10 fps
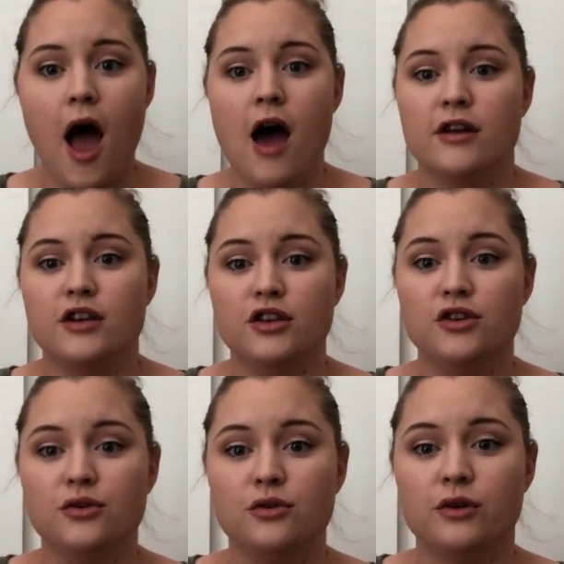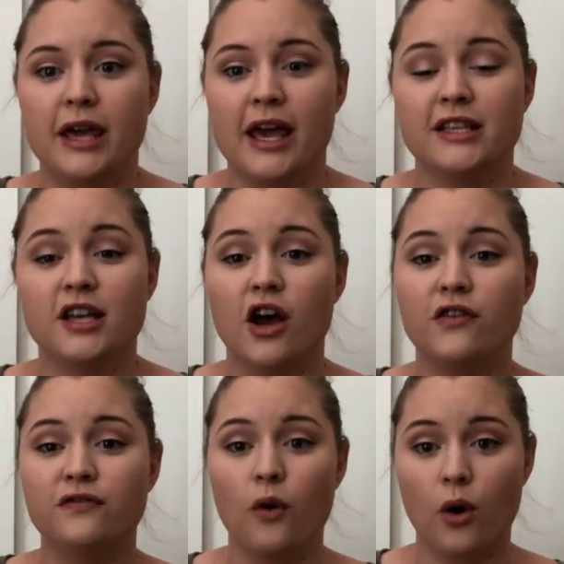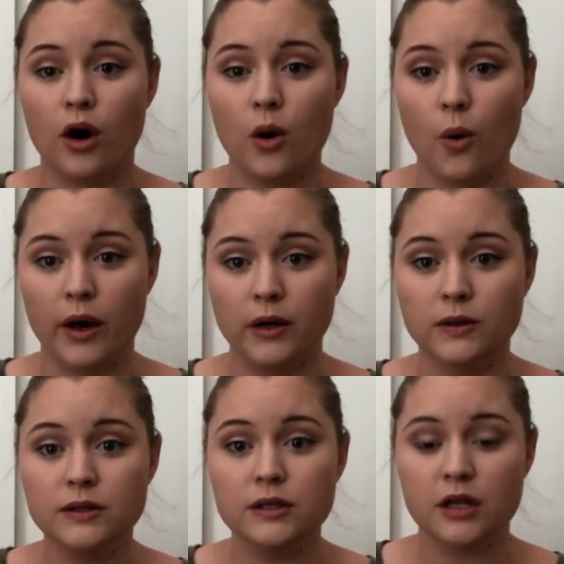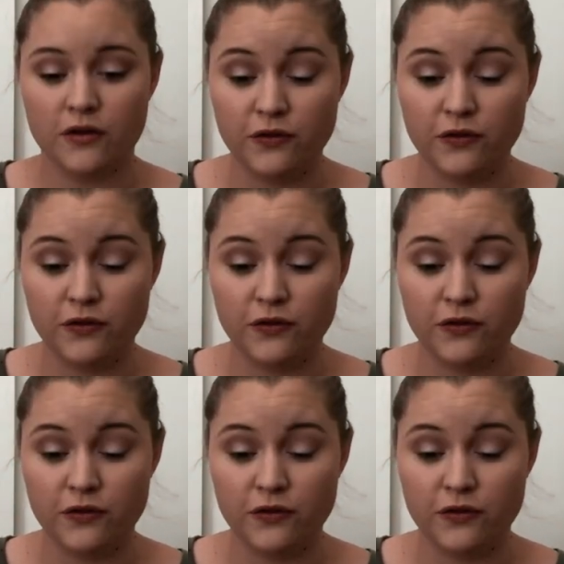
and you get 4 oils,